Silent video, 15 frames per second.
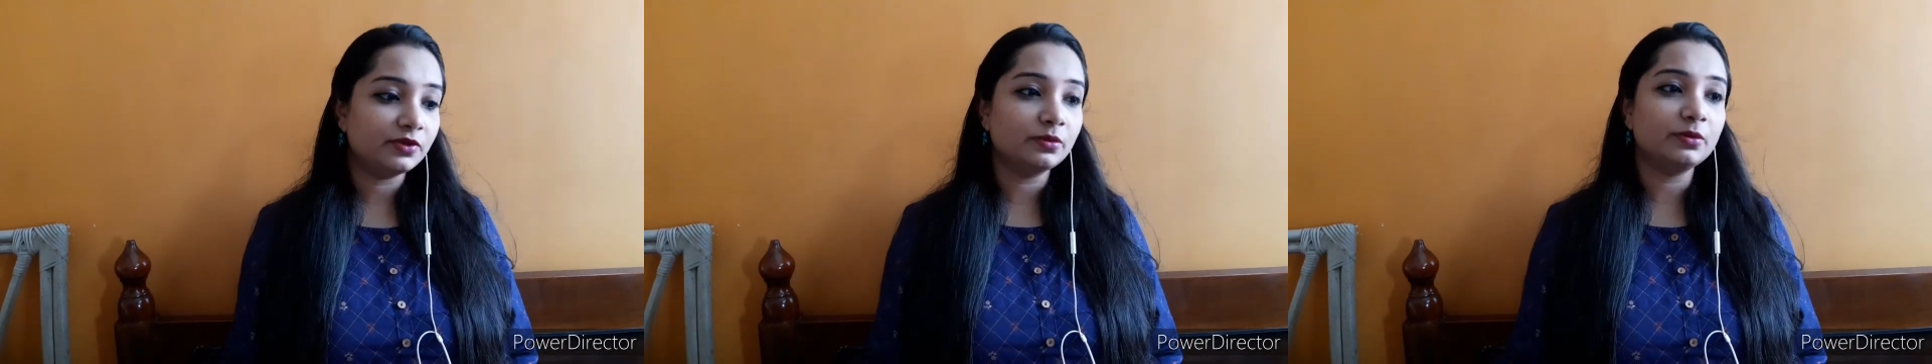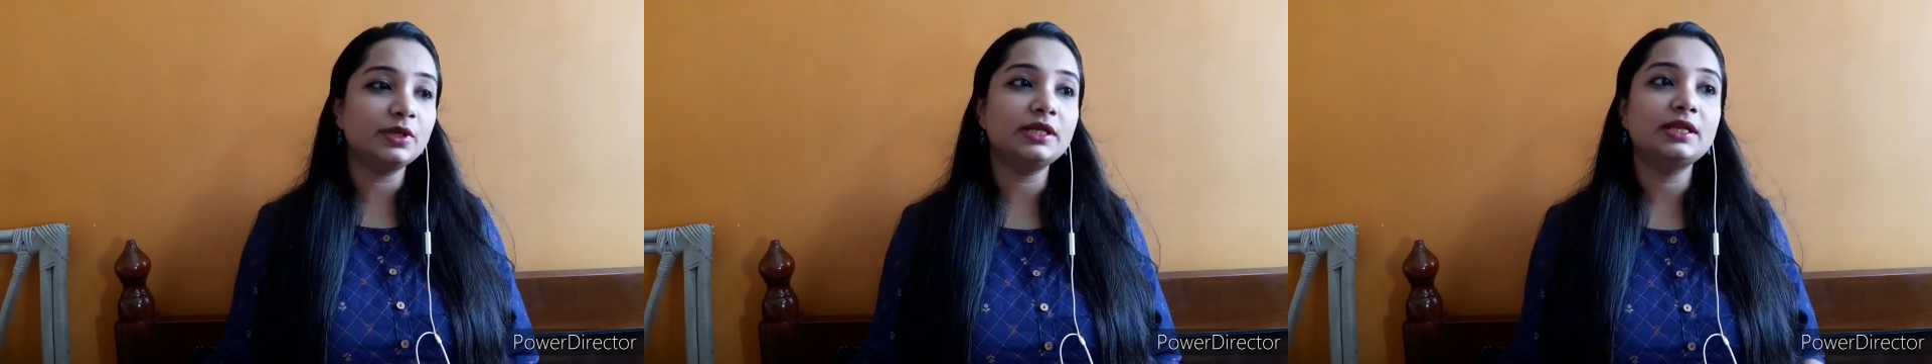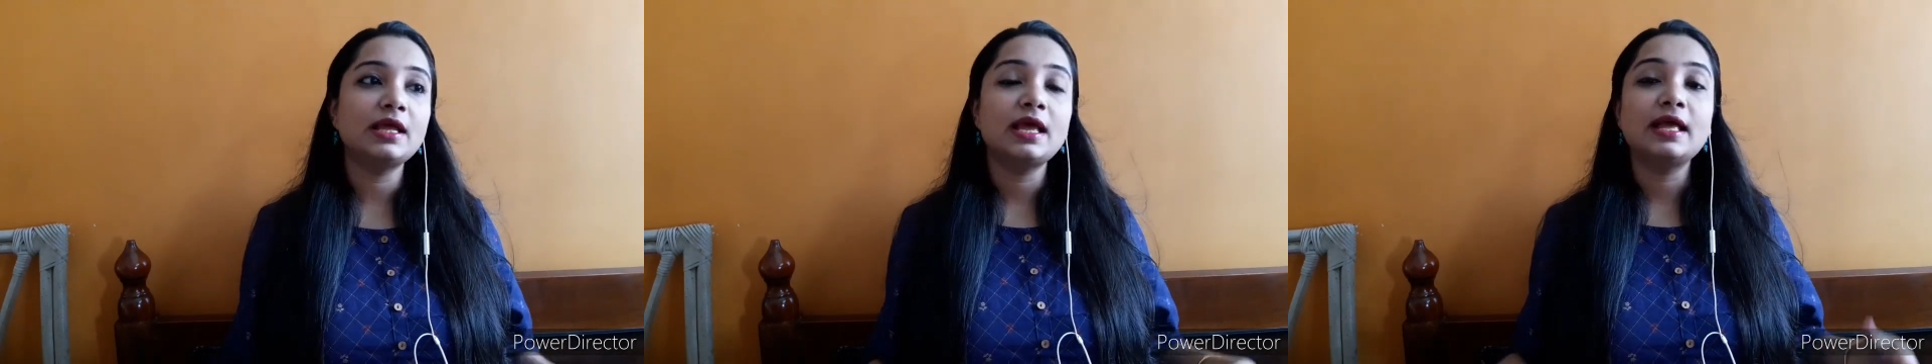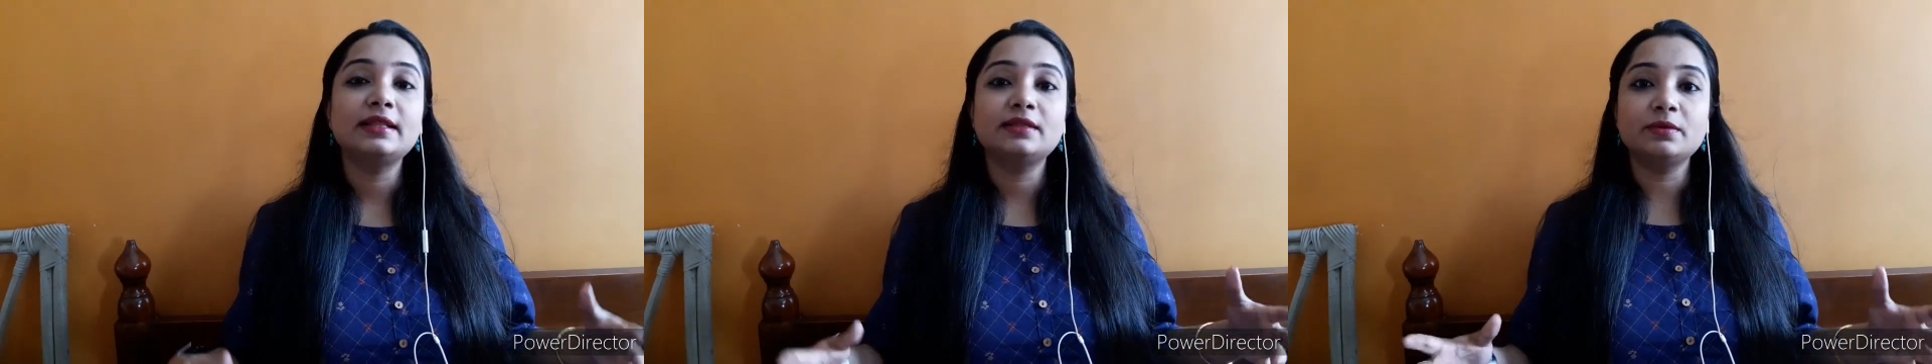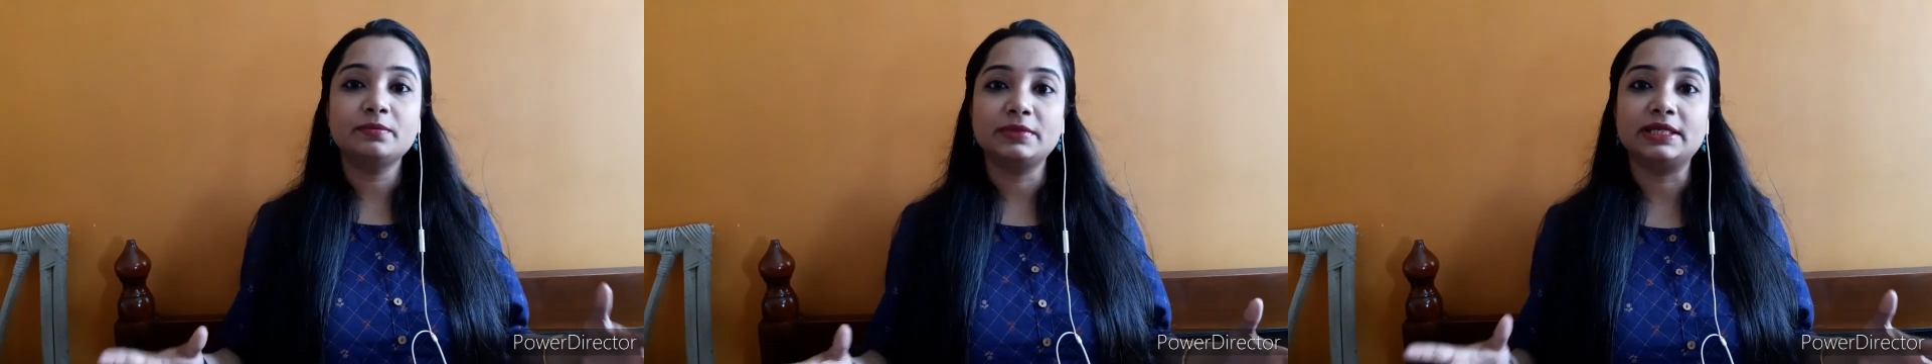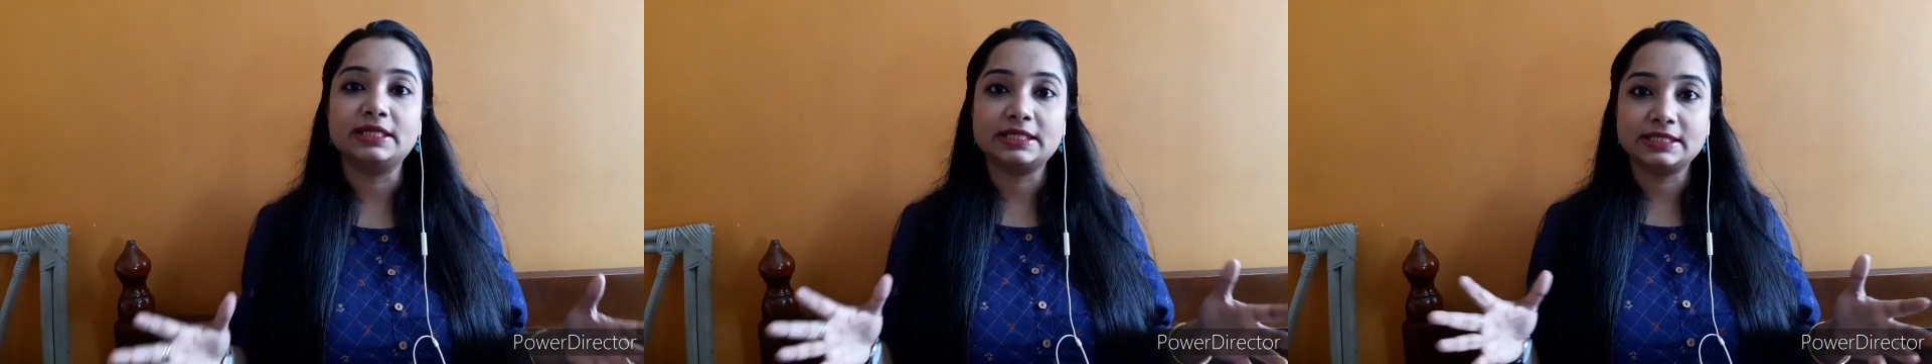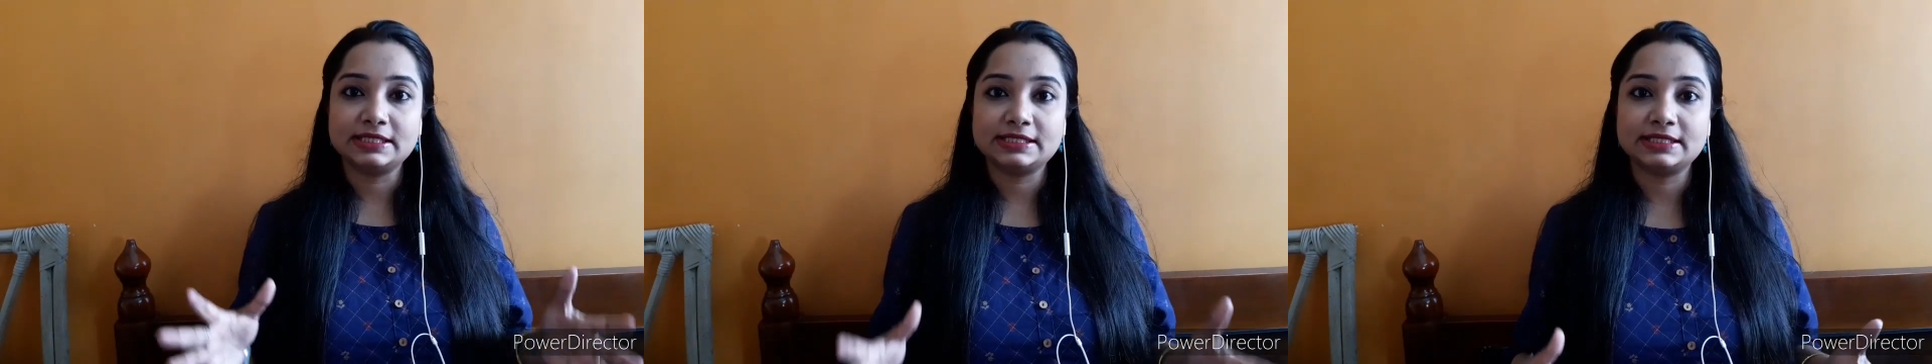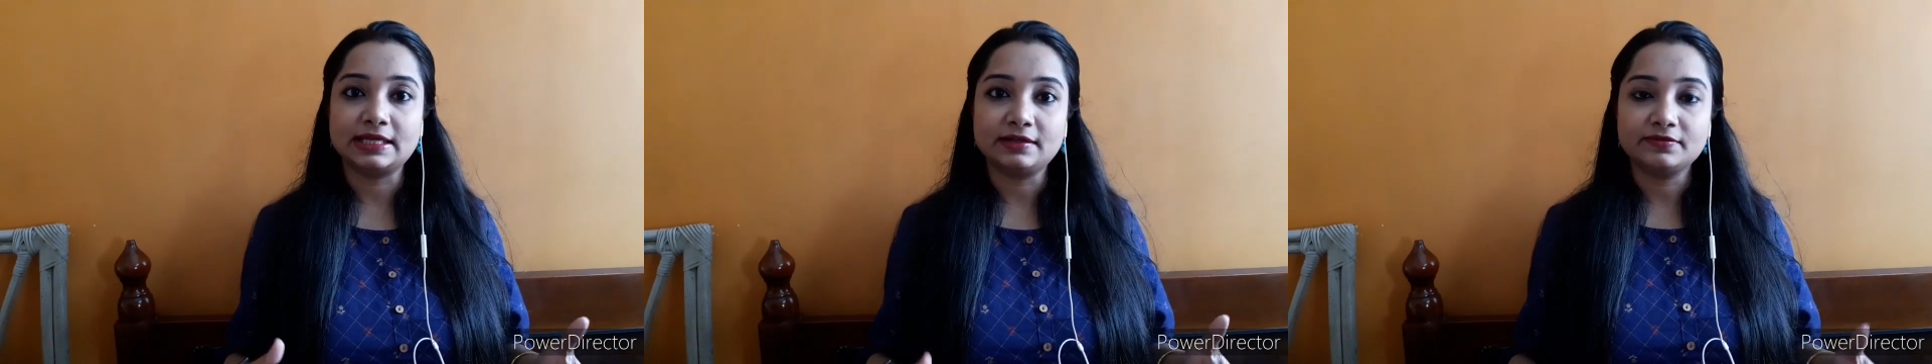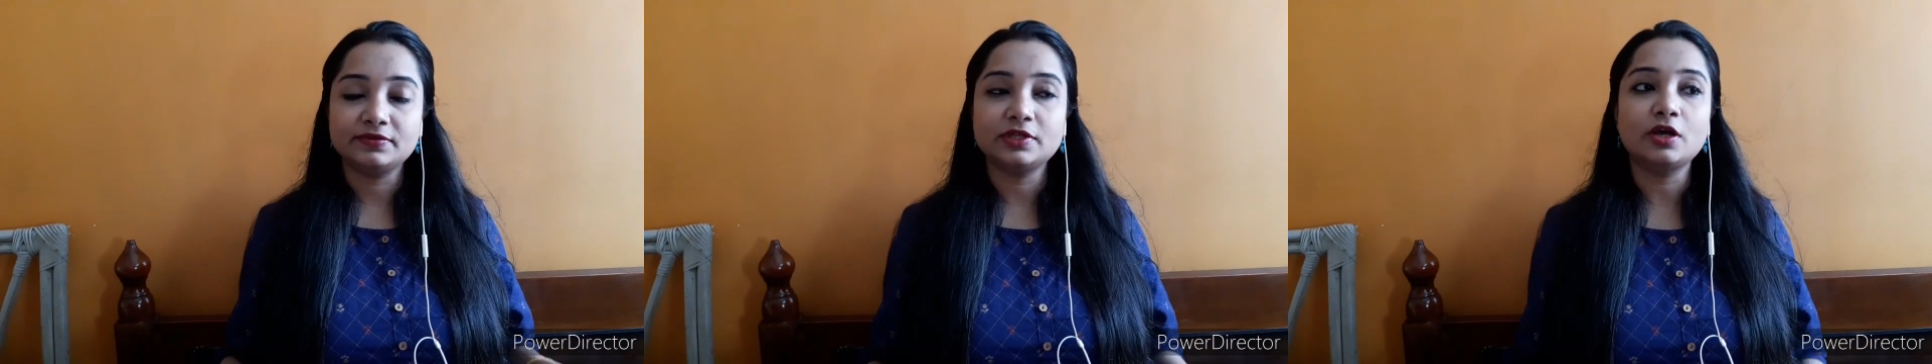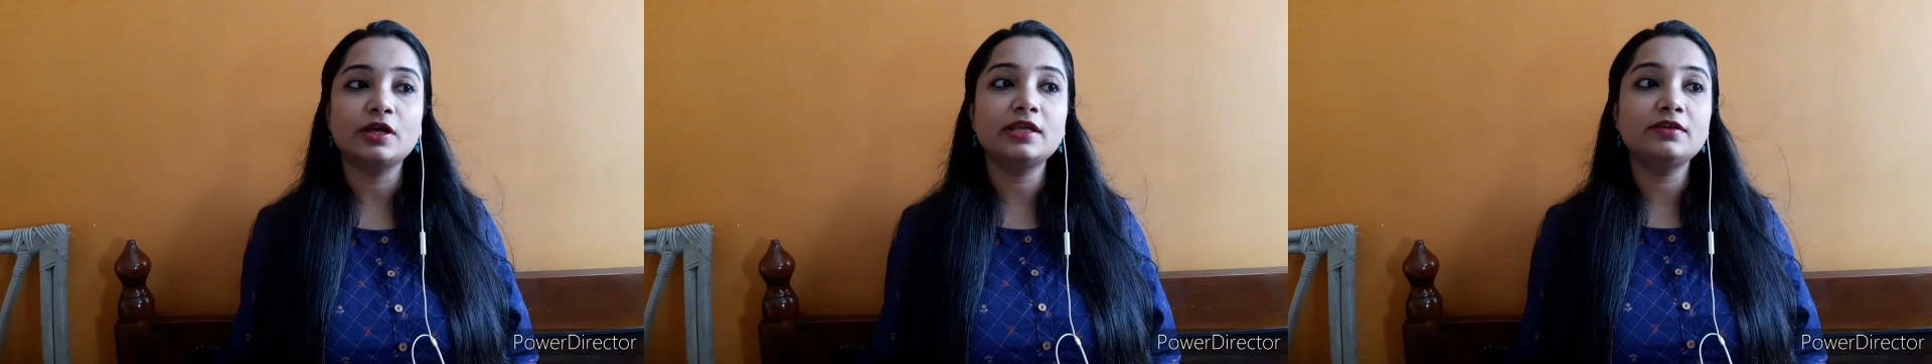fluid, the milk itself. Now